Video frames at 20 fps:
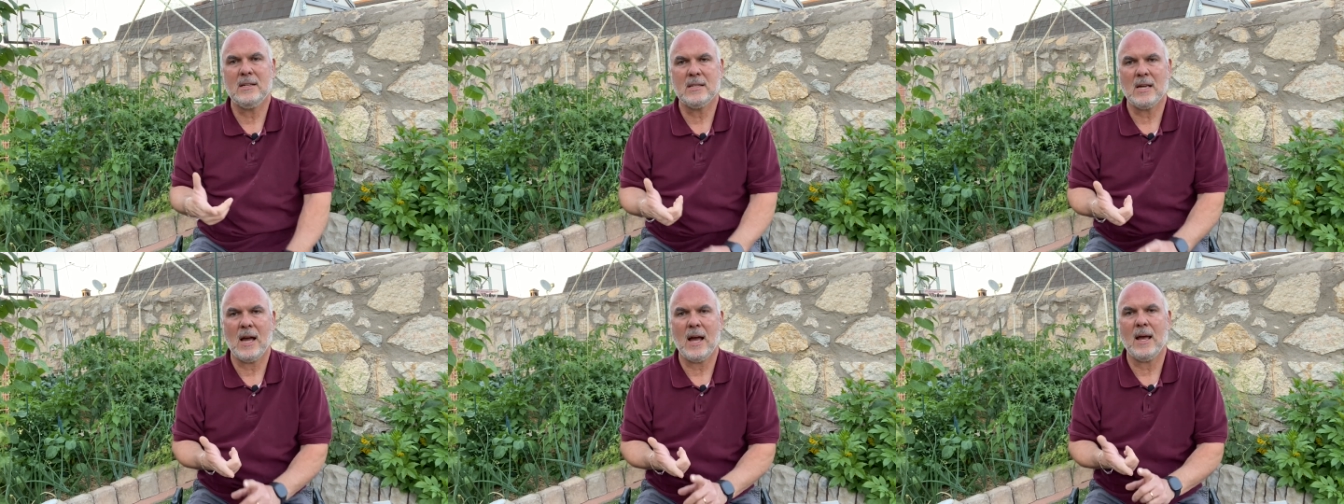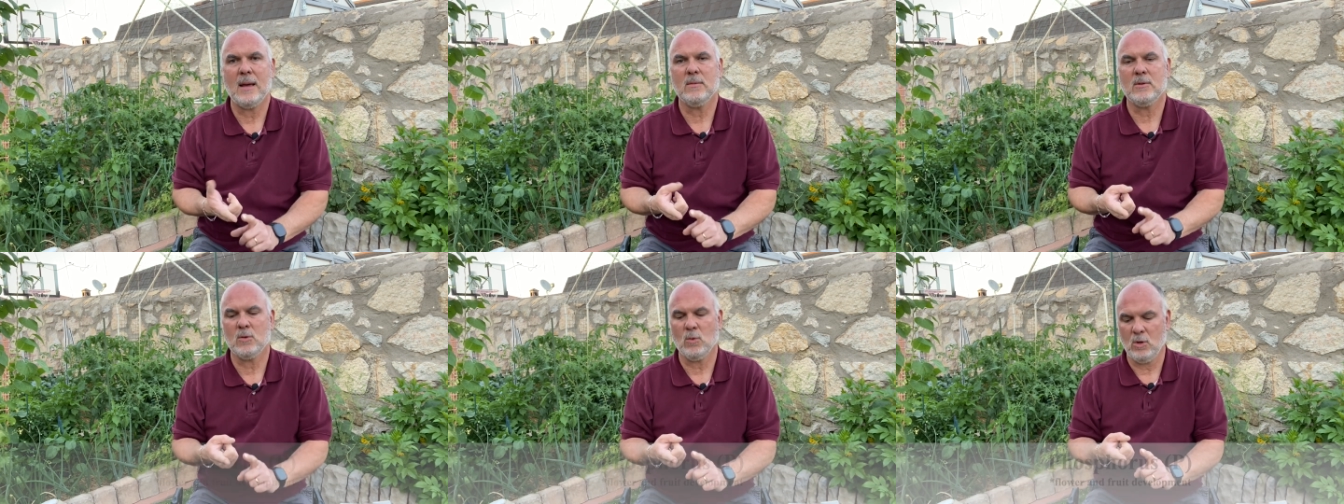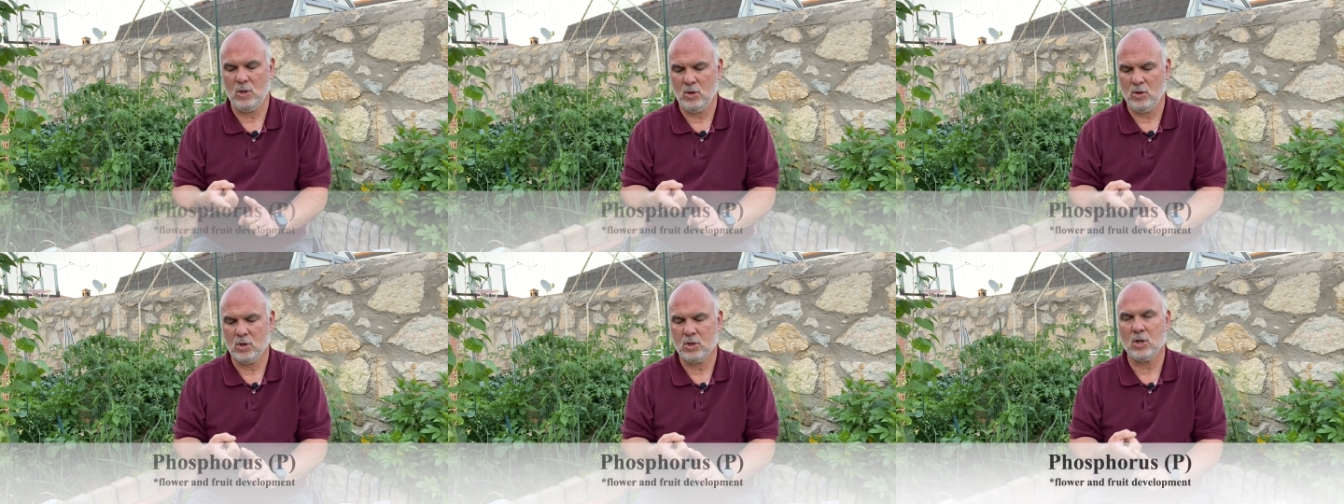times
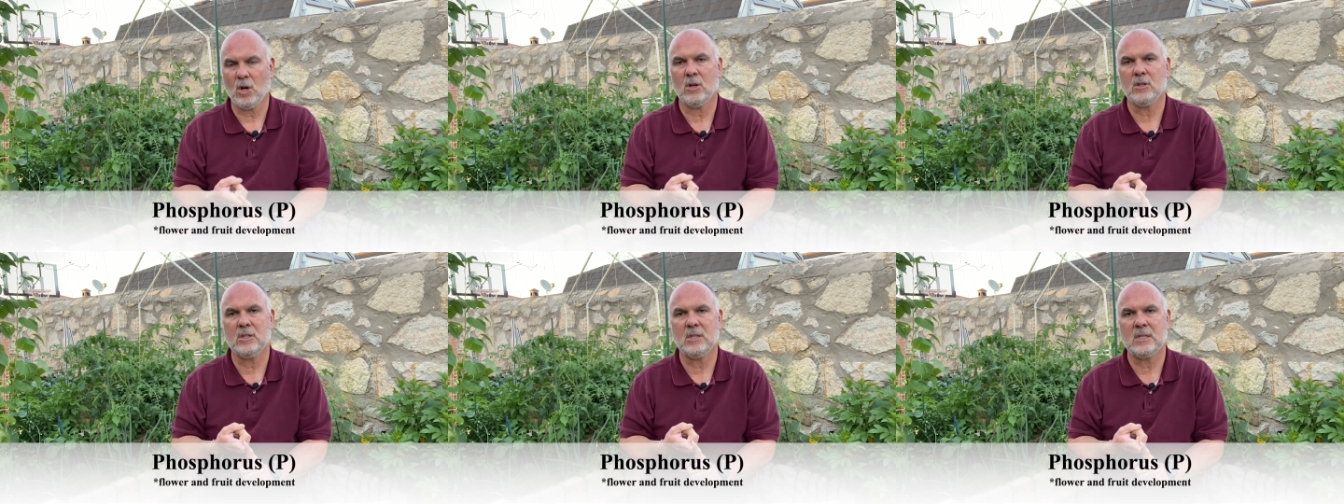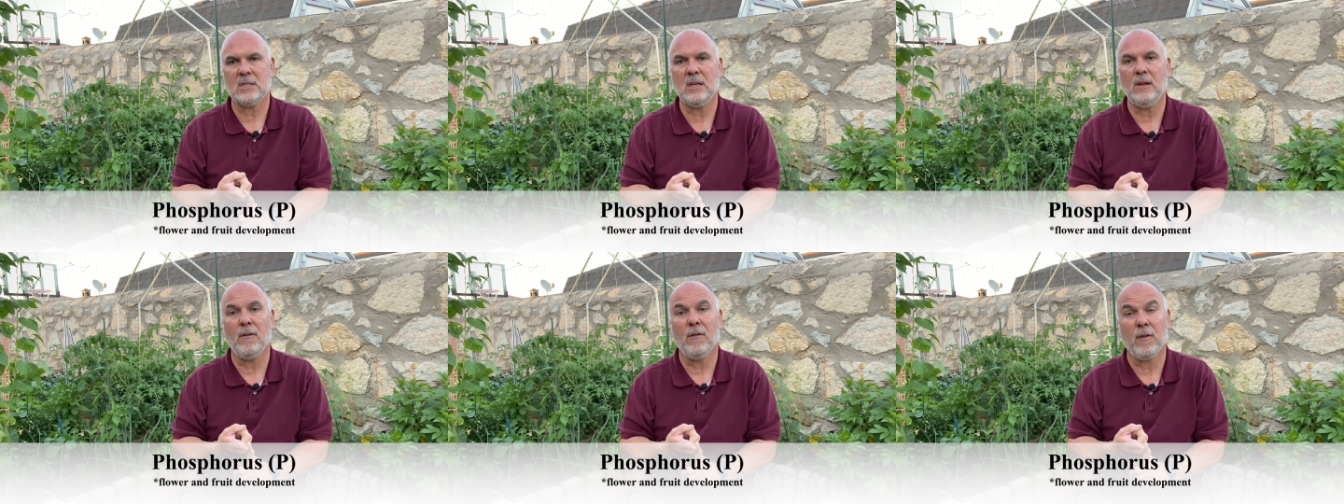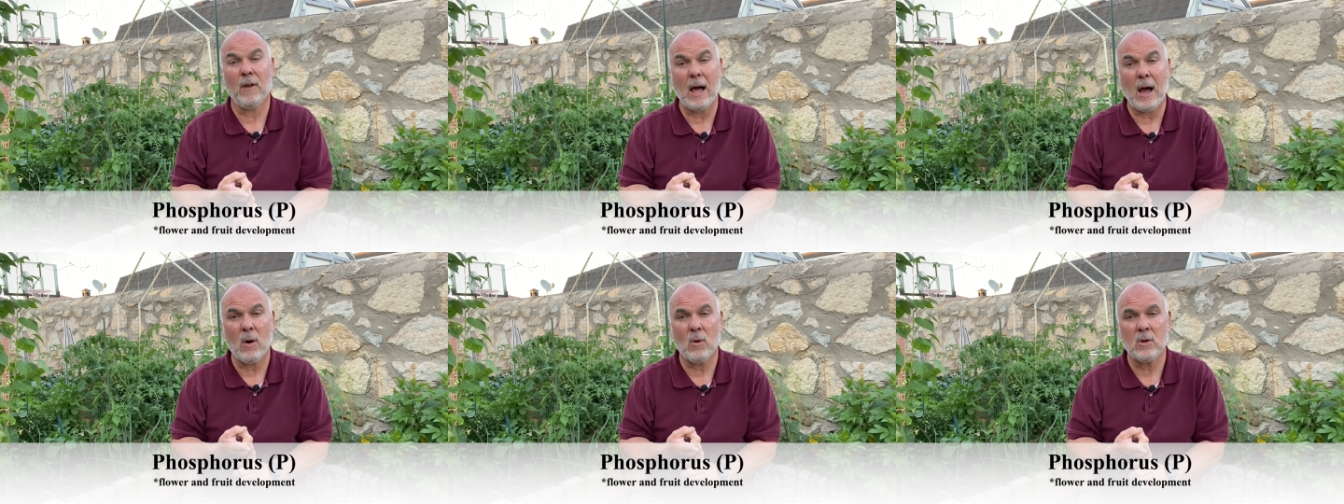when you start to see
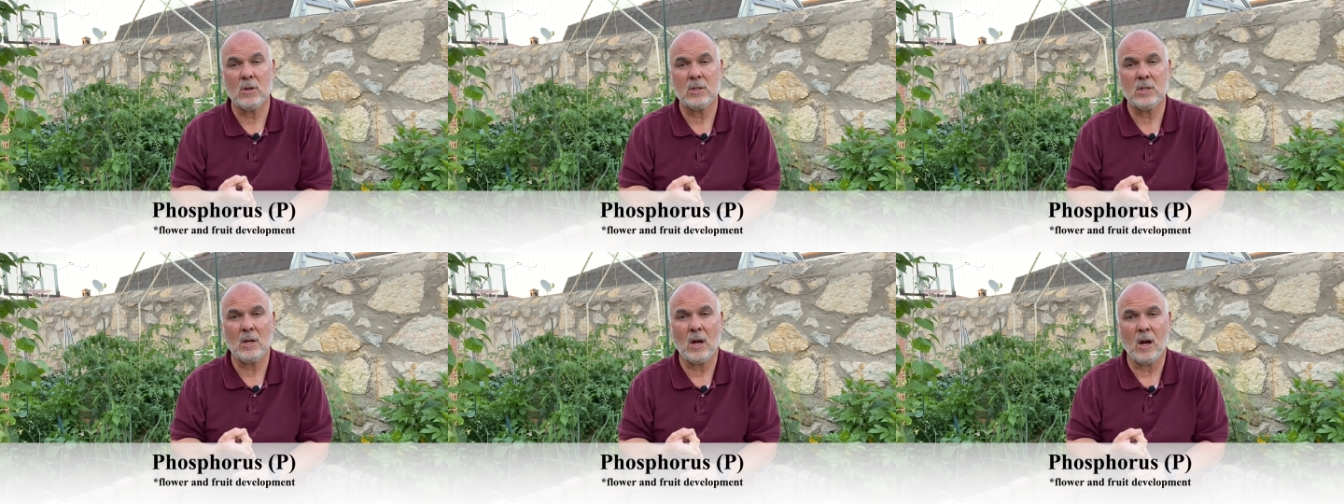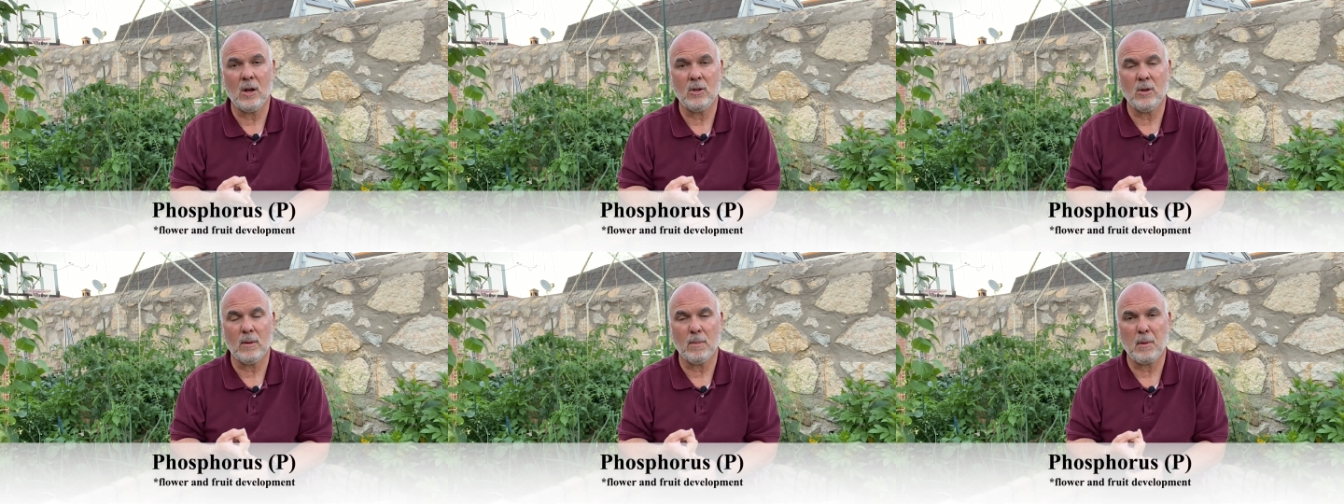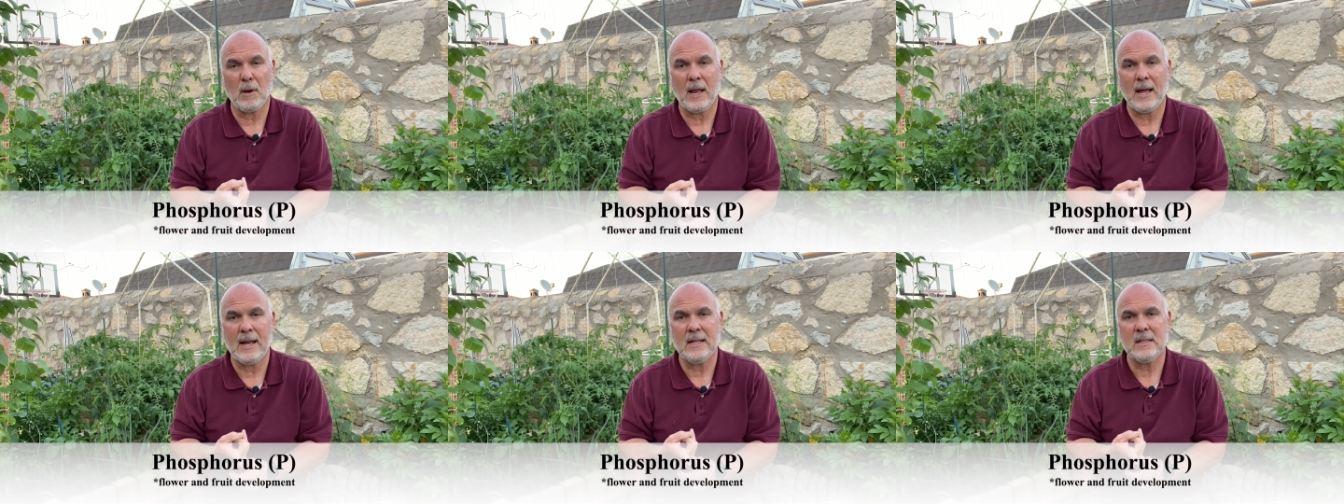flowers on your
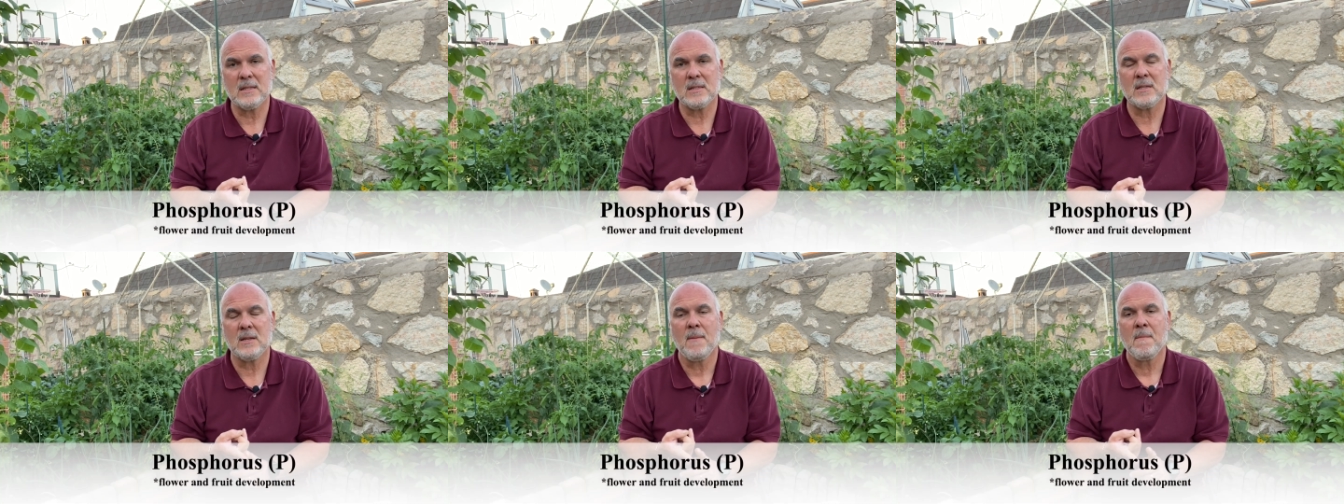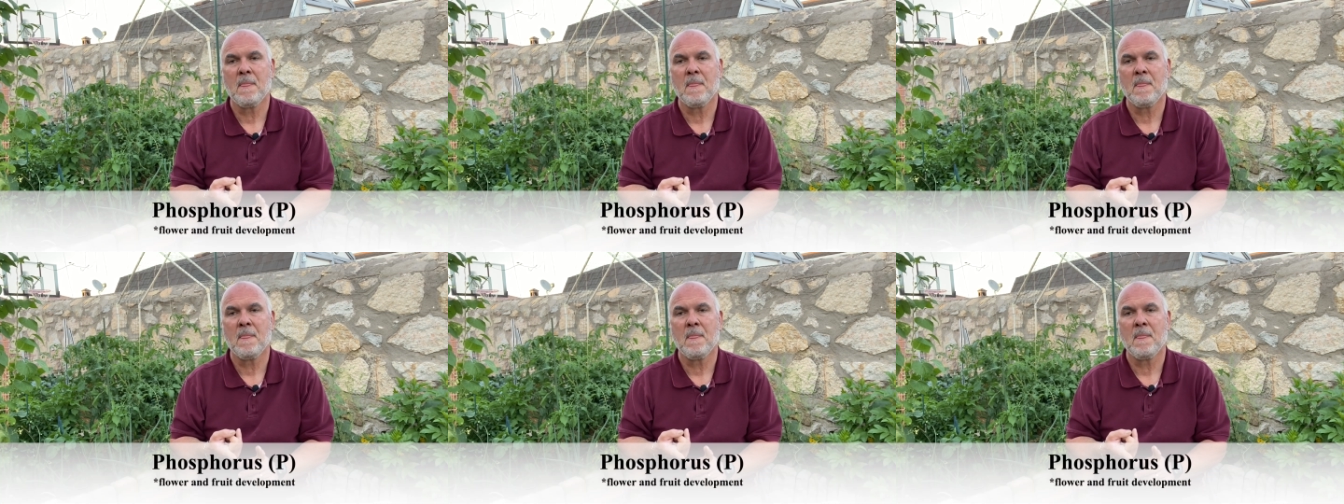plants